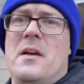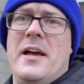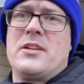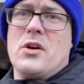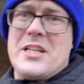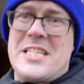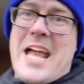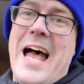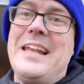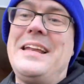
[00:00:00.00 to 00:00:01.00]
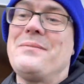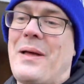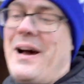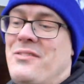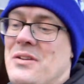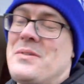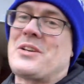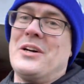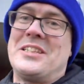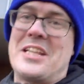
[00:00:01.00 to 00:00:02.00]
He's got a stand named after him, he's
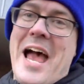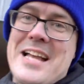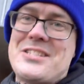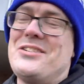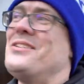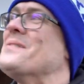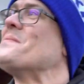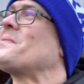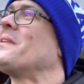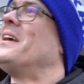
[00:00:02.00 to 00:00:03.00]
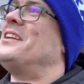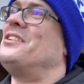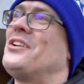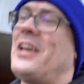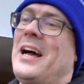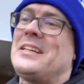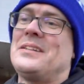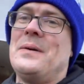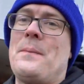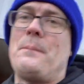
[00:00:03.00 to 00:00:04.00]
got a statue in
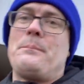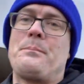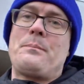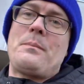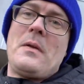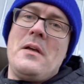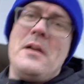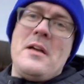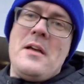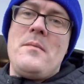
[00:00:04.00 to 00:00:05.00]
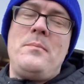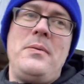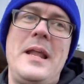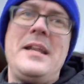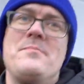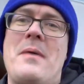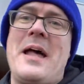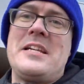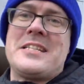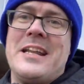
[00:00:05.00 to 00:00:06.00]
Newcastle. Played and
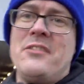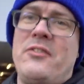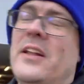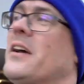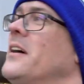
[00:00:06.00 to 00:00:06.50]
managed Linfield.